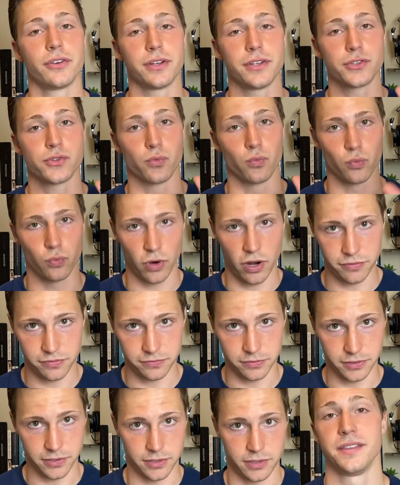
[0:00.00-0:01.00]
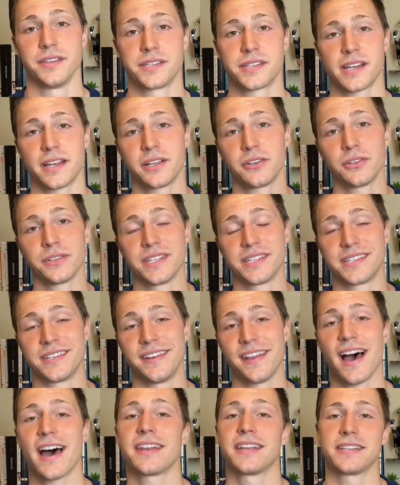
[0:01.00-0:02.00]
is roughly. The cycle is
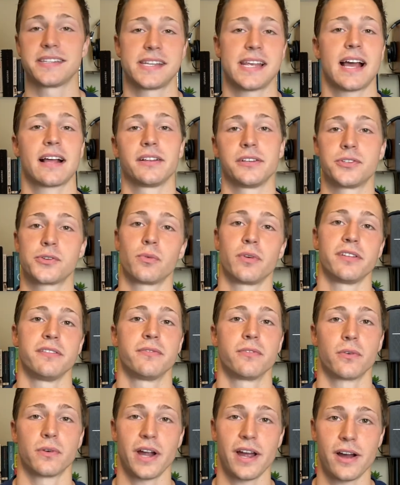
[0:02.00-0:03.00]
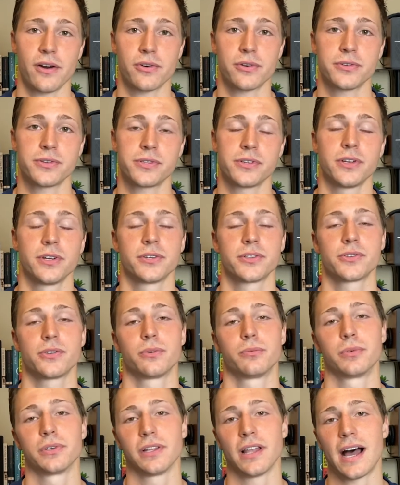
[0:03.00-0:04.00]
not exactly 24 hours, so
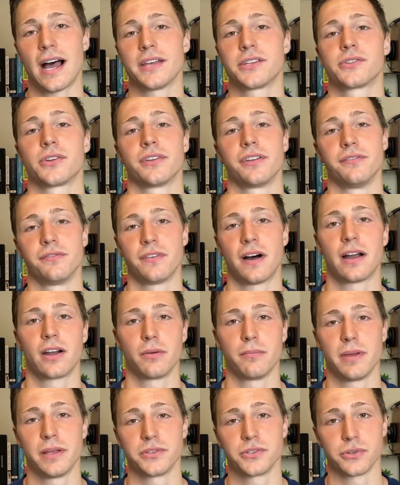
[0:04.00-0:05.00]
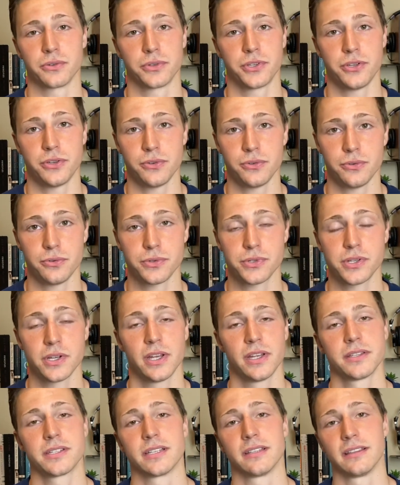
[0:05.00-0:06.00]
it relies on environmental cues
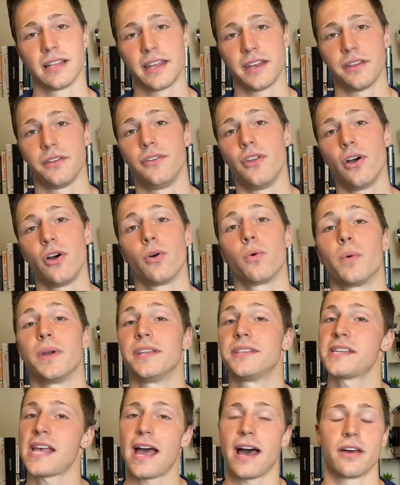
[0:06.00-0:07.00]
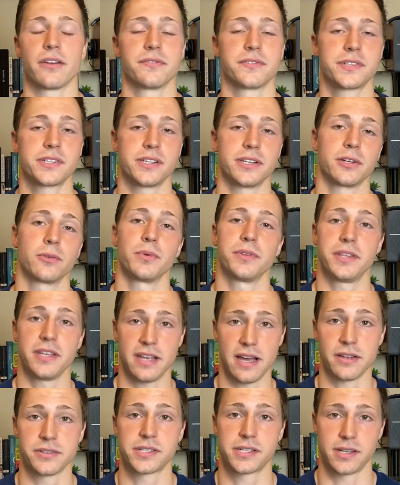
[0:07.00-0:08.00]
to let it know it's out of sync with the
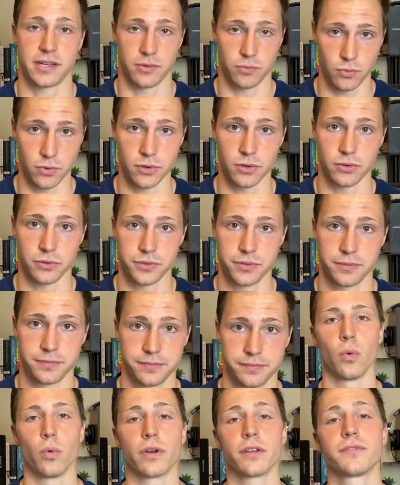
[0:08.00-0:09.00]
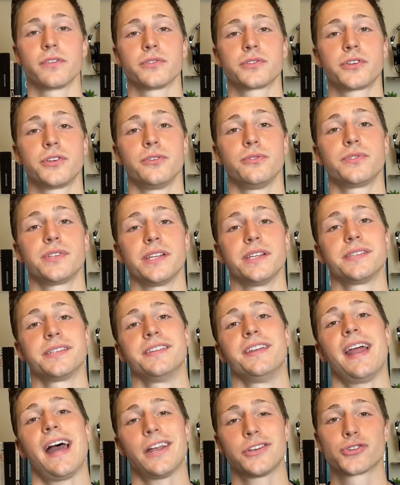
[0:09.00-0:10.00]
outside world. One of those cues is
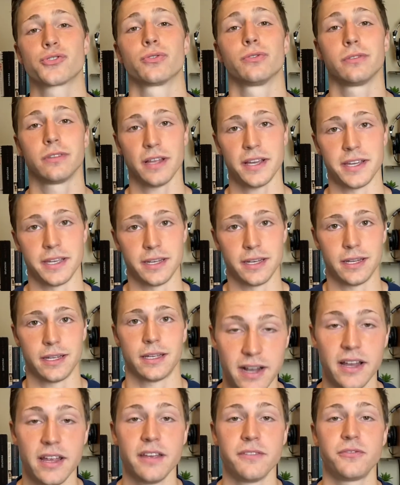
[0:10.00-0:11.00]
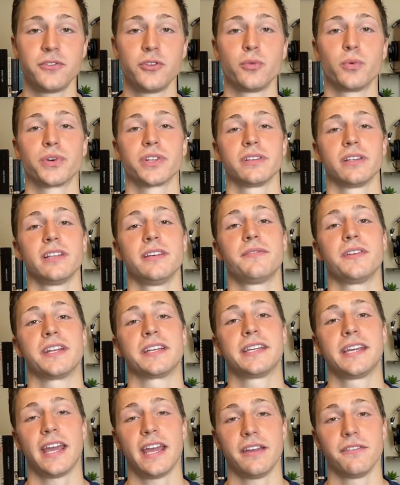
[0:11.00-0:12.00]
natural light. If you were to live in a
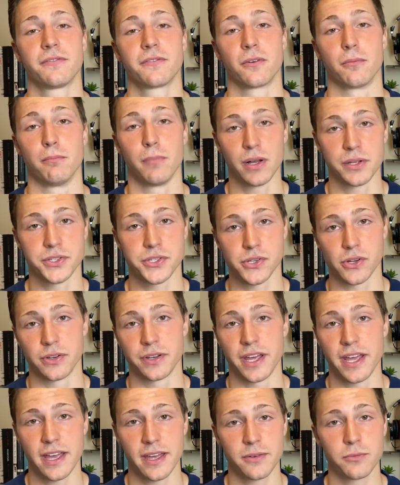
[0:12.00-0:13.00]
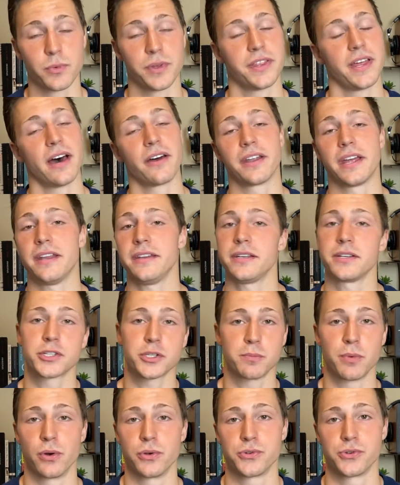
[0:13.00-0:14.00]
cave for months on end without any
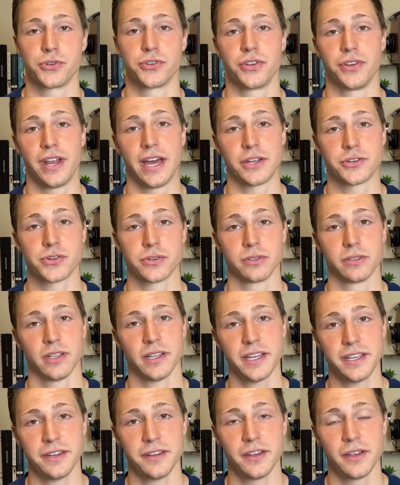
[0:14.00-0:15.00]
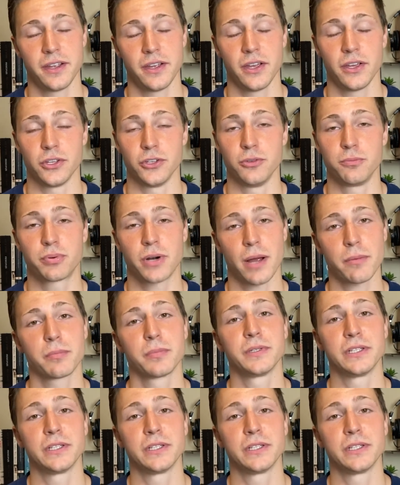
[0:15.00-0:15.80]
exposure to natural light, you'd probably